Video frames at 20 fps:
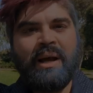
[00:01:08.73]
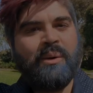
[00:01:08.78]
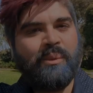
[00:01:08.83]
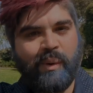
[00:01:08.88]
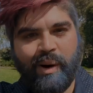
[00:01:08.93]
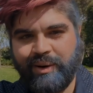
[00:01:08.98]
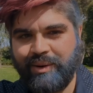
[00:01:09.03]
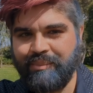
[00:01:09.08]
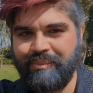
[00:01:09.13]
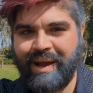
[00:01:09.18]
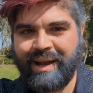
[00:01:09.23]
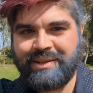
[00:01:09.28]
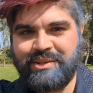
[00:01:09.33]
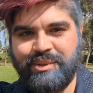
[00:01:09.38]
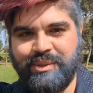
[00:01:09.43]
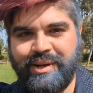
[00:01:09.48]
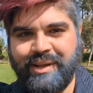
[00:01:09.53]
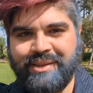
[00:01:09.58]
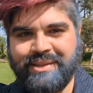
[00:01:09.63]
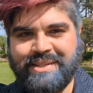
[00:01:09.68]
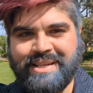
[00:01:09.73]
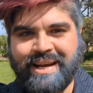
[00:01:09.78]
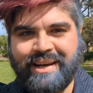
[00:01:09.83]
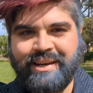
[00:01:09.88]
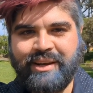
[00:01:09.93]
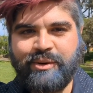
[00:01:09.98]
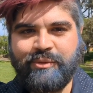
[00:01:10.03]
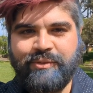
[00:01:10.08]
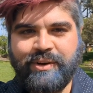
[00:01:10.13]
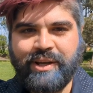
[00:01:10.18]
Welcome back to another
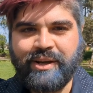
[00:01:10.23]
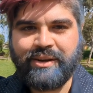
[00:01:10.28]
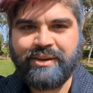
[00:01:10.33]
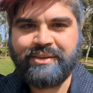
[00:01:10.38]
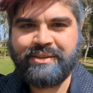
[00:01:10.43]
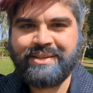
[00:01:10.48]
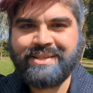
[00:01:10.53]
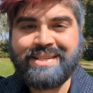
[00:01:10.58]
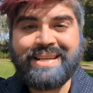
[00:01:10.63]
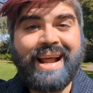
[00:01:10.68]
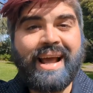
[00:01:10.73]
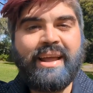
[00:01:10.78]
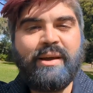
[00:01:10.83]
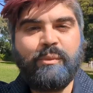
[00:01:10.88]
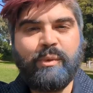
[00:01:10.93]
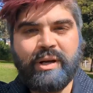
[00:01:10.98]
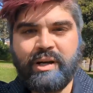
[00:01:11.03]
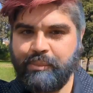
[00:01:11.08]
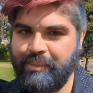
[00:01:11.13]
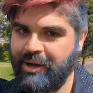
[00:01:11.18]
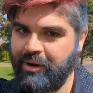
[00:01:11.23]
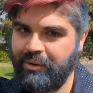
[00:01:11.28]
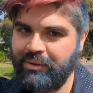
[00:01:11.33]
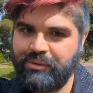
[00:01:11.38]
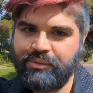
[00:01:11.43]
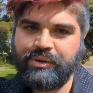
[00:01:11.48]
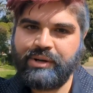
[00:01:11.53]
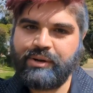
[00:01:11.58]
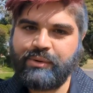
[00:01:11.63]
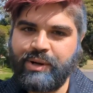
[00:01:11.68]
technical video. Today we're going to be
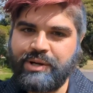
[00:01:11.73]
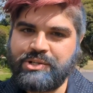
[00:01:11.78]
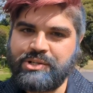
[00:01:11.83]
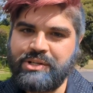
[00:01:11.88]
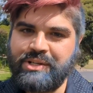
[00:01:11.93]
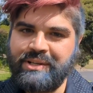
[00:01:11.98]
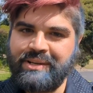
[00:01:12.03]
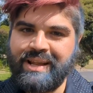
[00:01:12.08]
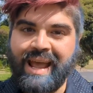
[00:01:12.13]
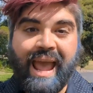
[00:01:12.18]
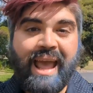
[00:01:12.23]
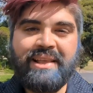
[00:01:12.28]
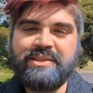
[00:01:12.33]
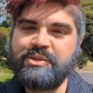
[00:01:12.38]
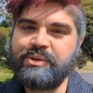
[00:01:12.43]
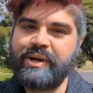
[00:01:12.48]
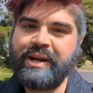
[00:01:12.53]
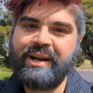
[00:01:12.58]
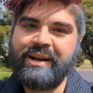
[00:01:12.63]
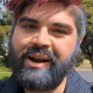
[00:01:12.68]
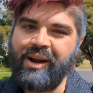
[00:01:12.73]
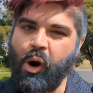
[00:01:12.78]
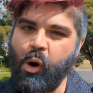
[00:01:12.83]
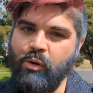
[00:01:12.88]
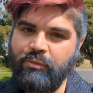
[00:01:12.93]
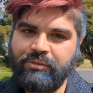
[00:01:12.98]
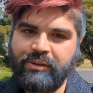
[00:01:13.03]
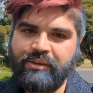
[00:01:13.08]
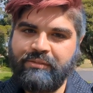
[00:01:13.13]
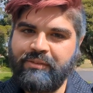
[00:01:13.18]
going through your question, answering it, and
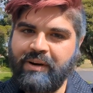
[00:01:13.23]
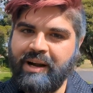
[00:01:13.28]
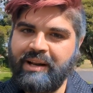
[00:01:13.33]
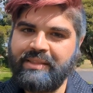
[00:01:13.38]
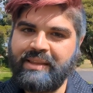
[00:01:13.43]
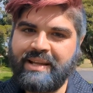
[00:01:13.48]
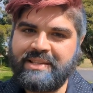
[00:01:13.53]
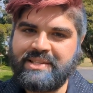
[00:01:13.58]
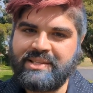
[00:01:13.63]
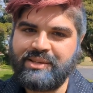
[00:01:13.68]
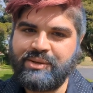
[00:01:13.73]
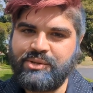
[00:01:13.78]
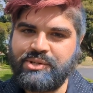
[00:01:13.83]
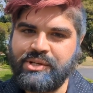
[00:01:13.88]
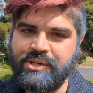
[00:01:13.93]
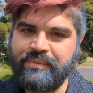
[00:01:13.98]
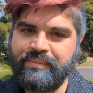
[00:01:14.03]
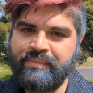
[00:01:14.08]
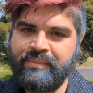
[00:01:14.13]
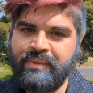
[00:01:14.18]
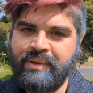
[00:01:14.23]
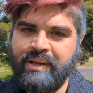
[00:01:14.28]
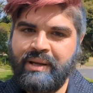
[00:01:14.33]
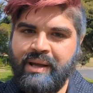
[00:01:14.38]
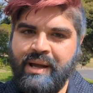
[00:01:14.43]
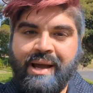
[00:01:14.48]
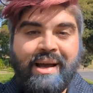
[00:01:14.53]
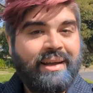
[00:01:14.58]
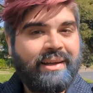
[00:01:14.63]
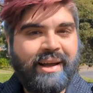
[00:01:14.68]
hopefully finding that solution.
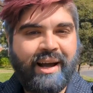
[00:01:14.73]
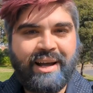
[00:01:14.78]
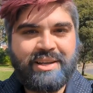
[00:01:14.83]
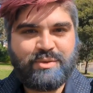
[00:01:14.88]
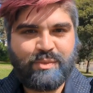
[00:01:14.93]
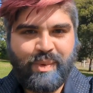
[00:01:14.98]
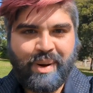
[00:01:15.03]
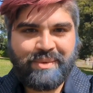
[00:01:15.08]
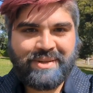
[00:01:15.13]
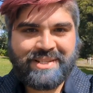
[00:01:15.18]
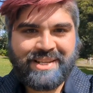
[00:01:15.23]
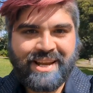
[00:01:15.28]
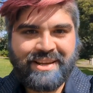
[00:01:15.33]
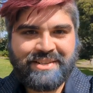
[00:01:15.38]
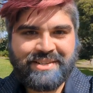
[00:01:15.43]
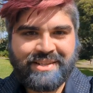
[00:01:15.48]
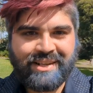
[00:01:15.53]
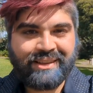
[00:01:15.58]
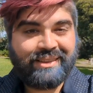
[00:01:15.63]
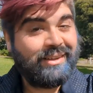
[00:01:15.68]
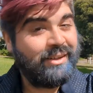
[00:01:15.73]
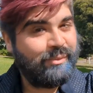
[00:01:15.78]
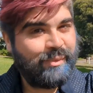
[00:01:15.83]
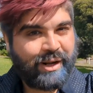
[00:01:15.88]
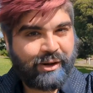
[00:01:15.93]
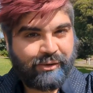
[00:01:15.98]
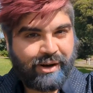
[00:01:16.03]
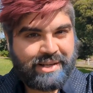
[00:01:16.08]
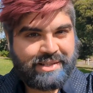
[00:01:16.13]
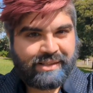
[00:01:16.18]
Guys, remember to stay just a little
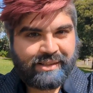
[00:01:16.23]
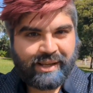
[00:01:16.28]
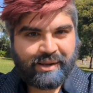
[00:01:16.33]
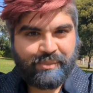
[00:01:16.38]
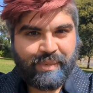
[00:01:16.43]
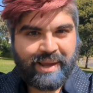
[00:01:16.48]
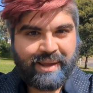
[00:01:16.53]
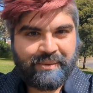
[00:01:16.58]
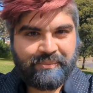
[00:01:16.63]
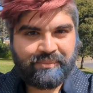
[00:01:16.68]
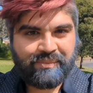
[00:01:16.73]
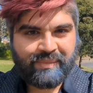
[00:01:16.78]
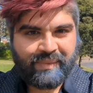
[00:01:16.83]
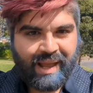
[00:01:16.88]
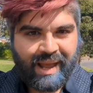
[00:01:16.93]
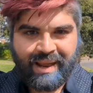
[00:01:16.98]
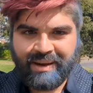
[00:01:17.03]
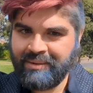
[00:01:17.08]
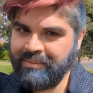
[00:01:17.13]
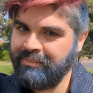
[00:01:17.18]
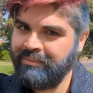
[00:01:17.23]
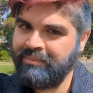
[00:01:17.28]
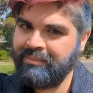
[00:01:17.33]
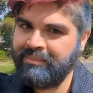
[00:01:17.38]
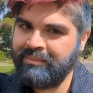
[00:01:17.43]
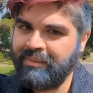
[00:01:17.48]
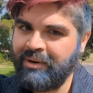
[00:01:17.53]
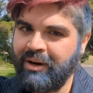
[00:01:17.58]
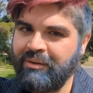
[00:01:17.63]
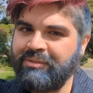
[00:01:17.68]
bit crazy like me, and
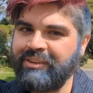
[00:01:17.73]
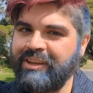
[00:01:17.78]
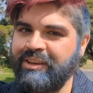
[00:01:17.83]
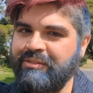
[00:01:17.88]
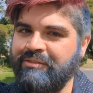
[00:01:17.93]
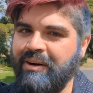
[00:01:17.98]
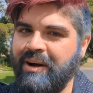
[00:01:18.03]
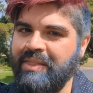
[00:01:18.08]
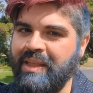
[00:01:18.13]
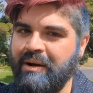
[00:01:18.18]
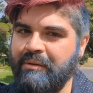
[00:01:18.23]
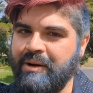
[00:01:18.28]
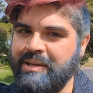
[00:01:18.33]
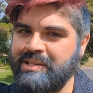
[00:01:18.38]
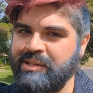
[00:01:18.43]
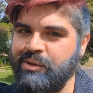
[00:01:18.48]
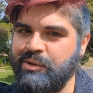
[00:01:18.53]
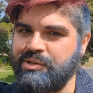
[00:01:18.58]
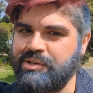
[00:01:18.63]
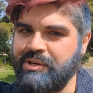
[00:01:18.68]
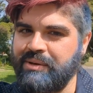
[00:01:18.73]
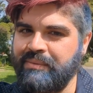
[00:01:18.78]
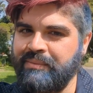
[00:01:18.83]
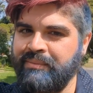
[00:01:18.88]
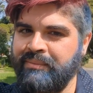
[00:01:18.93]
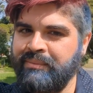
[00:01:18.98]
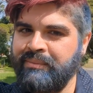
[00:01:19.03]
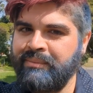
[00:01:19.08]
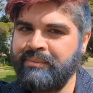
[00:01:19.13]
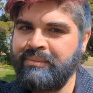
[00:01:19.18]
hopefully you find that resolution.
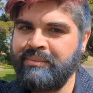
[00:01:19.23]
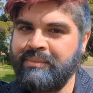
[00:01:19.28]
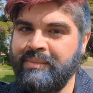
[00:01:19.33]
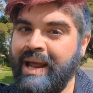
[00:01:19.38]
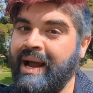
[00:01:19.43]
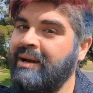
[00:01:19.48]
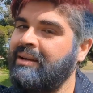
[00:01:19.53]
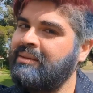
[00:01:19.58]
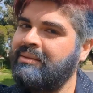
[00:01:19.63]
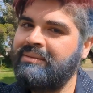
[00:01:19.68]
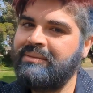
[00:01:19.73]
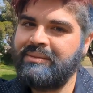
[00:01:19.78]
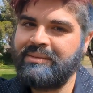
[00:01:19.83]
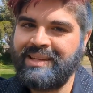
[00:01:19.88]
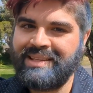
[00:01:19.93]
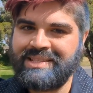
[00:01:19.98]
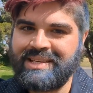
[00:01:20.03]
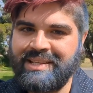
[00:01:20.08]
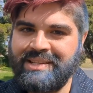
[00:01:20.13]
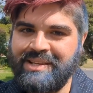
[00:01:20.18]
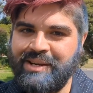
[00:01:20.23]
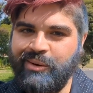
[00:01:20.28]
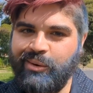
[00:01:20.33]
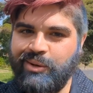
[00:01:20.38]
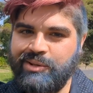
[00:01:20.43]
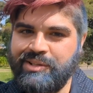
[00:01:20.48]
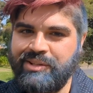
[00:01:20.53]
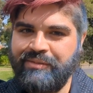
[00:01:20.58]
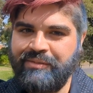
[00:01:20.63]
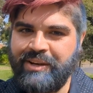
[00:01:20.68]
Now, let's continue
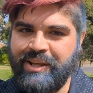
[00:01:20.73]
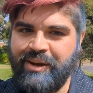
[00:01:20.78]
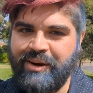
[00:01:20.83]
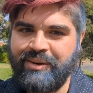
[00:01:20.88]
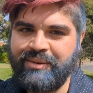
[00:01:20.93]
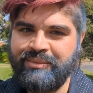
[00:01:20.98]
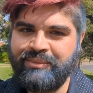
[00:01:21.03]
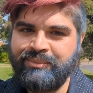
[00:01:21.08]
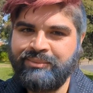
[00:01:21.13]
on to the video.